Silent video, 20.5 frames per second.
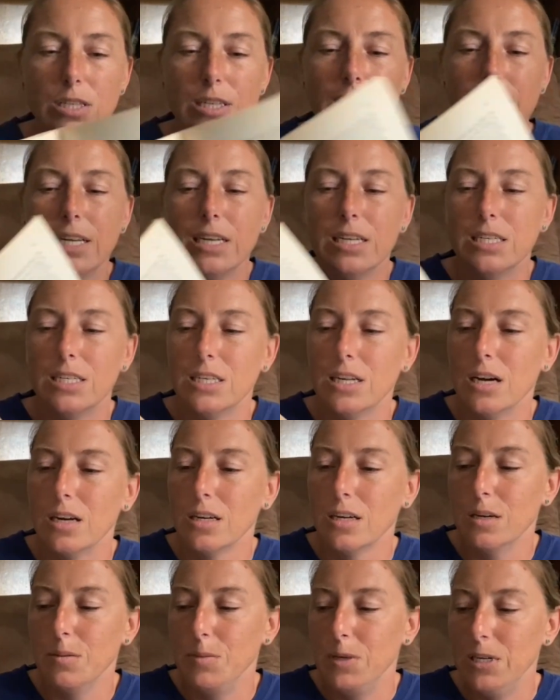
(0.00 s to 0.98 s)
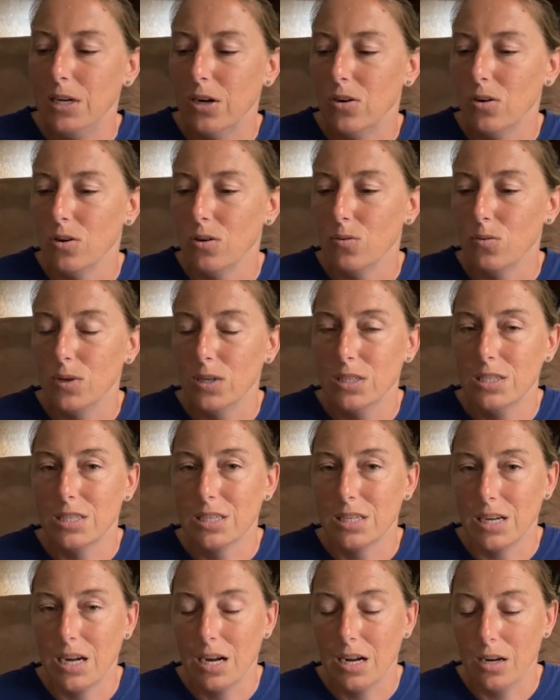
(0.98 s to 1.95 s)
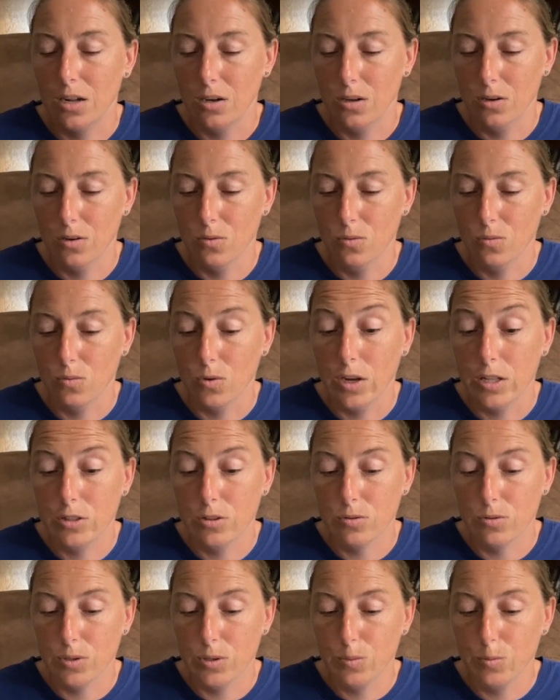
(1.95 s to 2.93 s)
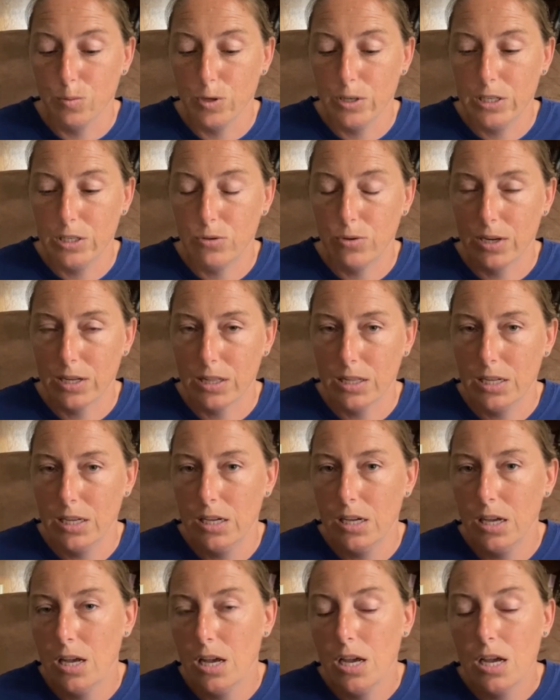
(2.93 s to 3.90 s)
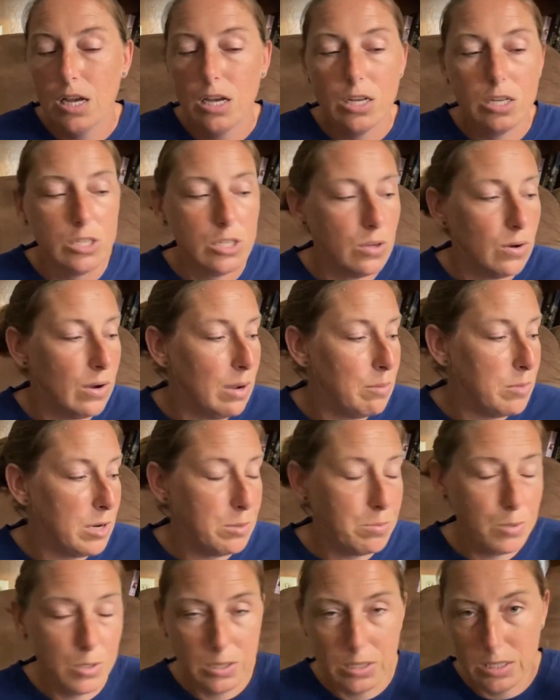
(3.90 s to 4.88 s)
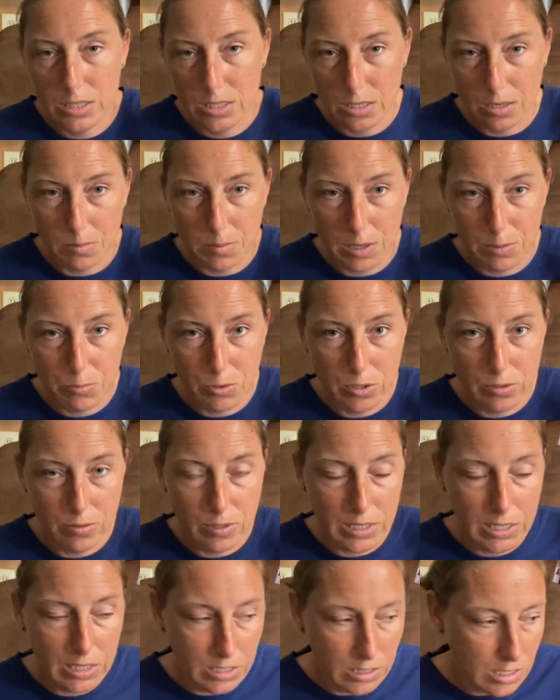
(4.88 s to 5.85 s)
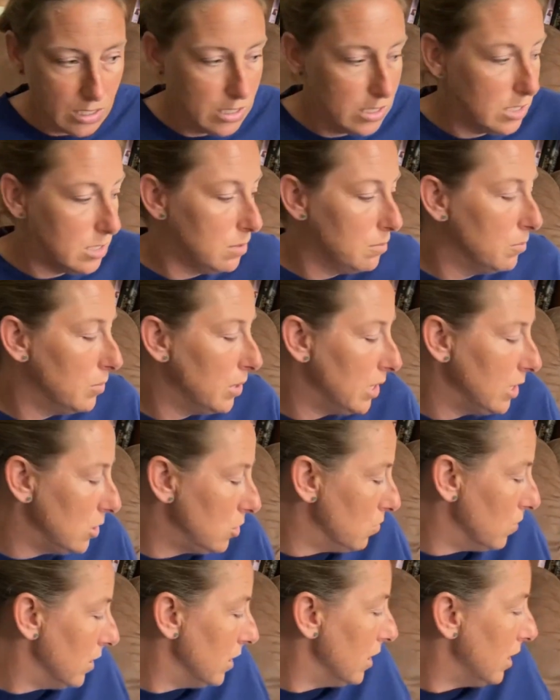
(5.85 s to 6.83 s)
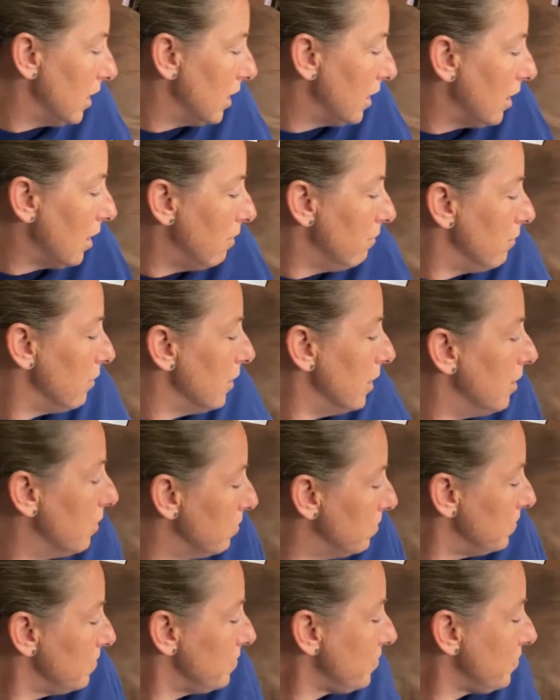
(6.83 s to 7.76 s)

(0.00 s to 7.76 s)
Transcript: like it's not going to be a hard one to kind of run through pretty quickly. So I'm going to put this on my pre-reading list, but it's one that I got for him.